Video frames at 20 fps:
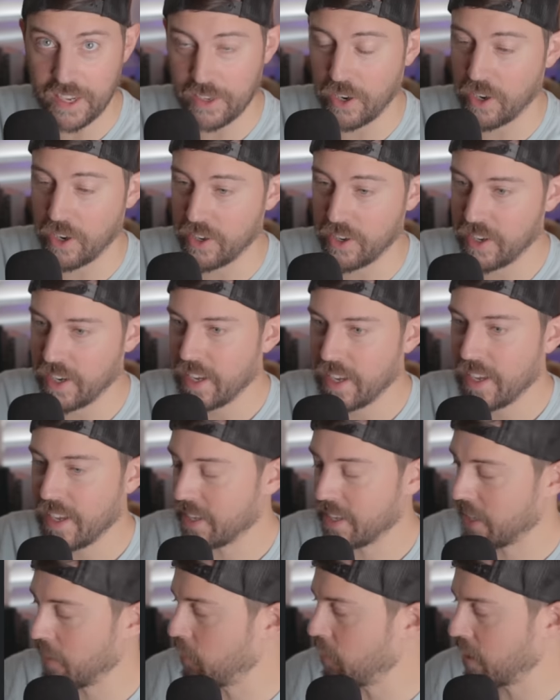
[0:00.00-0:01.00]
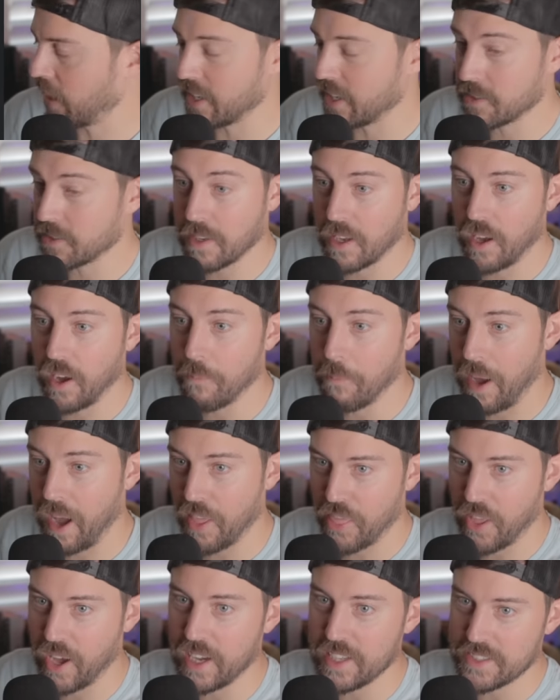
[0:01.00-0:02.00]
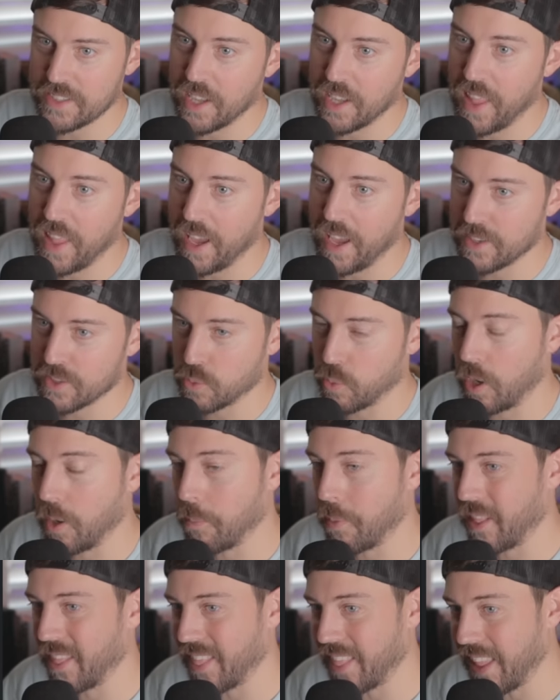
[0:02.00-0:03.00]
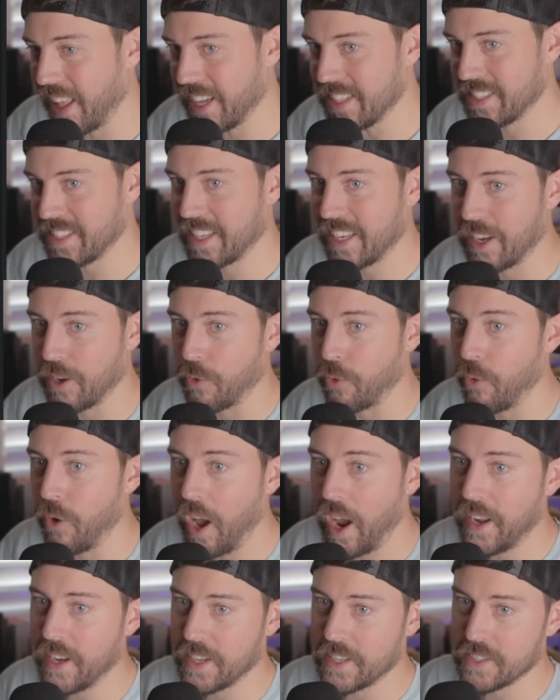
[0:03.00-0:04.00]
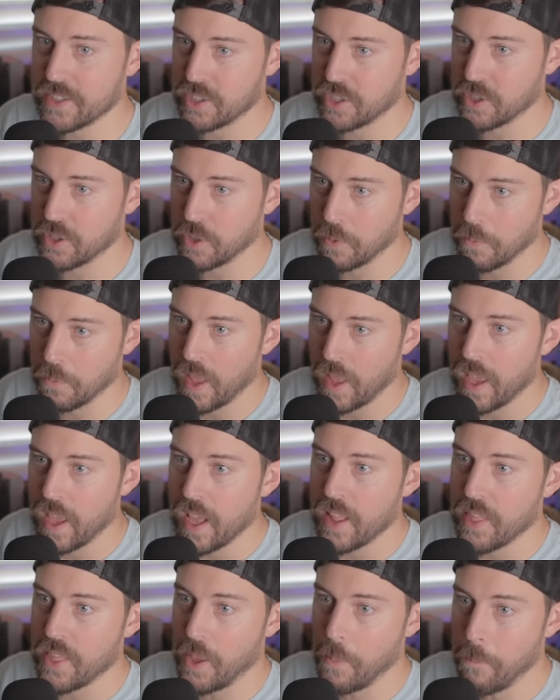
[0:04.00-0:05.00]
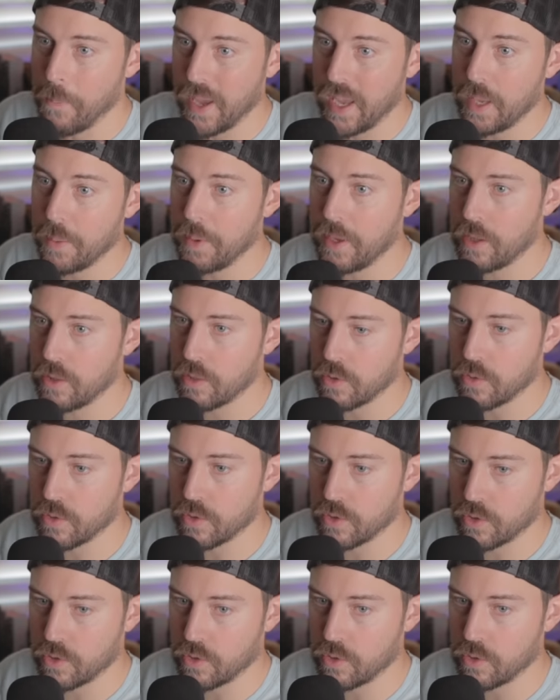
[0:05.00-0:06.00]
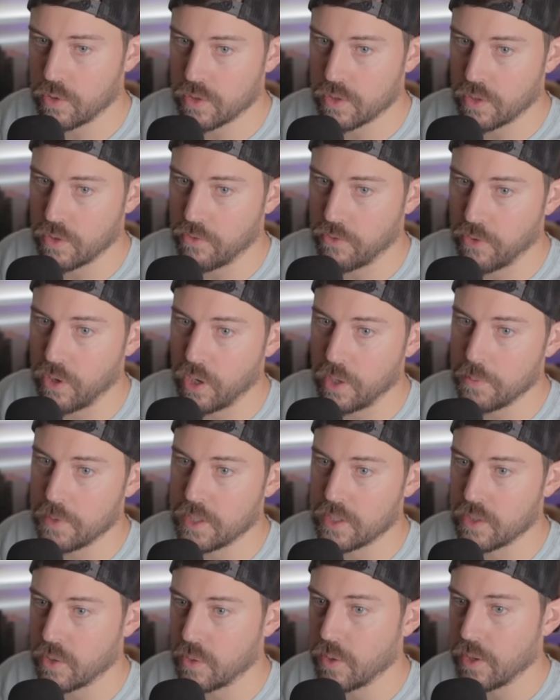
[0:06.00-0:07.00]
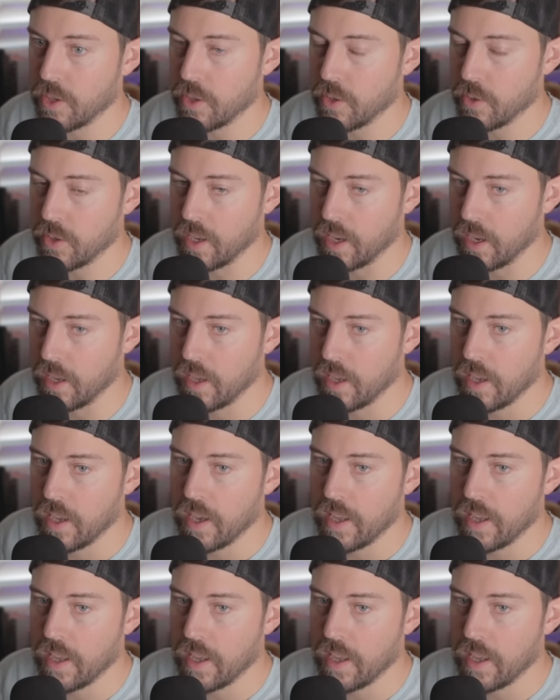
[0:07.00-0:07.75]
that car and give you guys my thoughts on that as well. But let's get right into the baby lunar cruiser from Toyota.